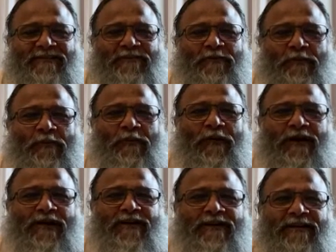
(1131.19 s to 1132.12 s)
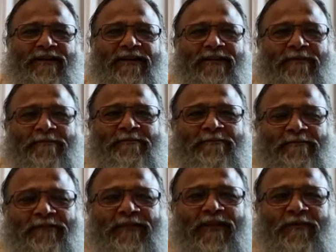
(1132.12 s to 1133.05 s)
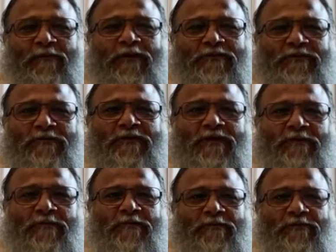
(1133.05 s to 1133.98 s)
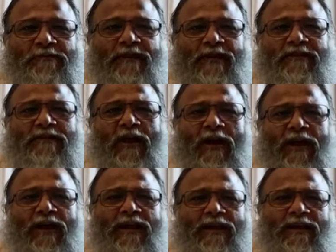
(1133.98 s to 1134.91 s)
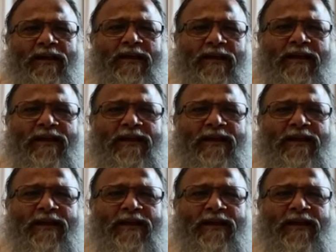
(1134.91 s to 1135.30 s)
through word, then what should we do? Enjoy!